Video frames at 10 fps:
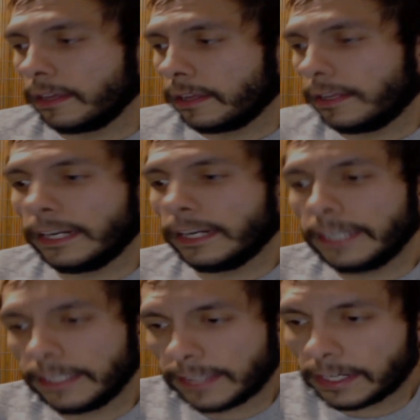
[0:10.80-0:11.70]

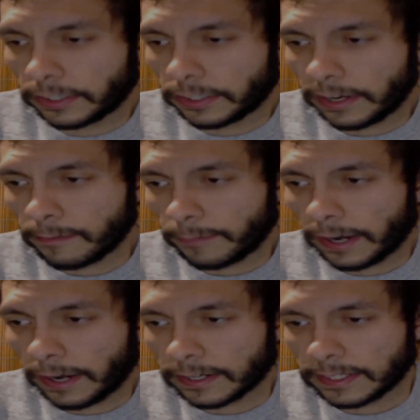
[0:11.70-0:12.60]
19th century
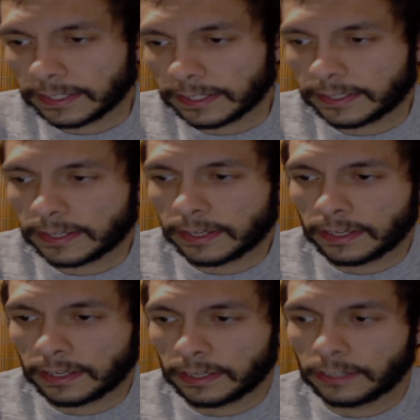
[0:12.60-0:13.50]
empiricist
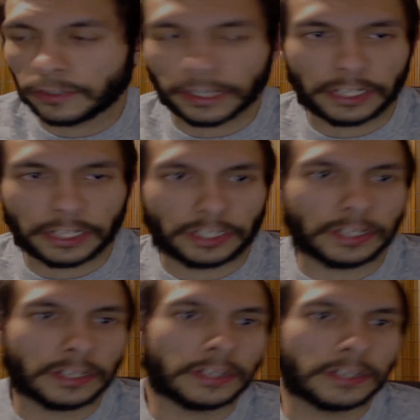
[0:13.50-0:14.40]

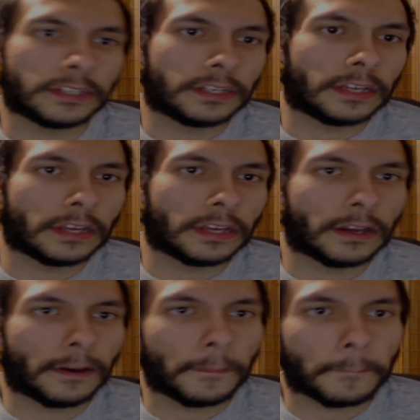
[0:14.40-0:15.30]
tradition.
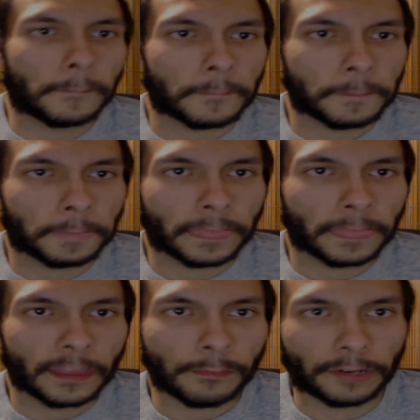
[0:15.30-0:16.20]

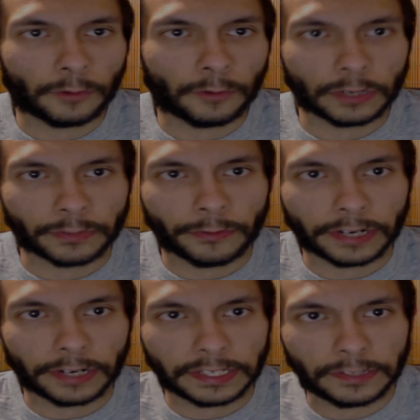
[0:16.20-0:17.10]
But of course, we
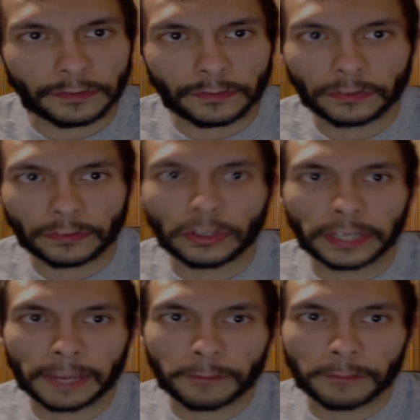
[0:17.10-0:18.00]
wanted to look
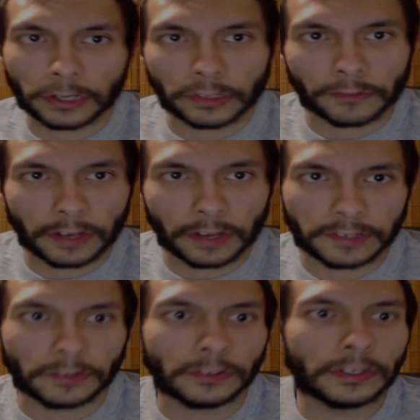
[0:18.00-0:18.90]
at Bertrand
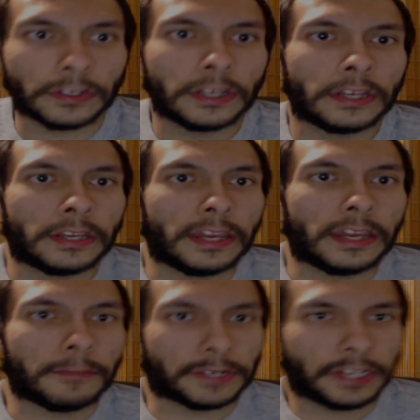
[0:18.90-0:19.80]
Russell
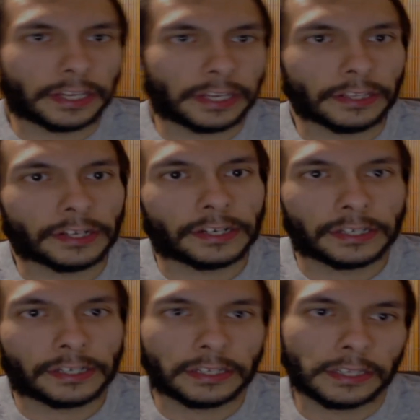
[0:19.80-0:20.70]
in particular.
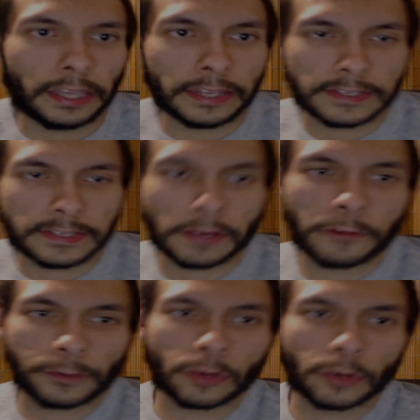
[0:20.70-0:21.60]
And so
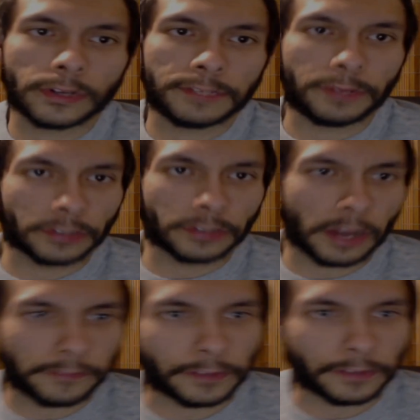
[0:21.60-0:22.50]
if we were going to build
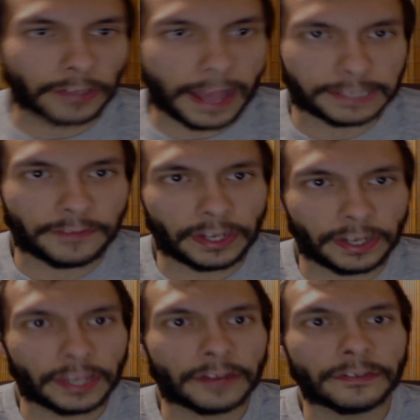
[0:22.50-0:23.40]
off of the last
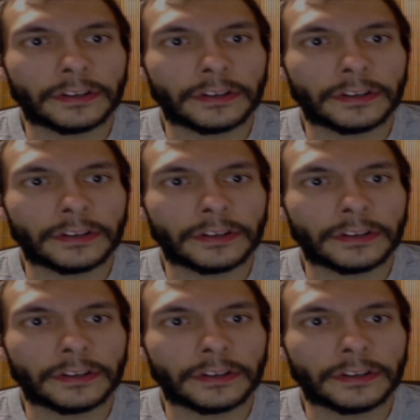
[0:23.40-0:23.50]
video,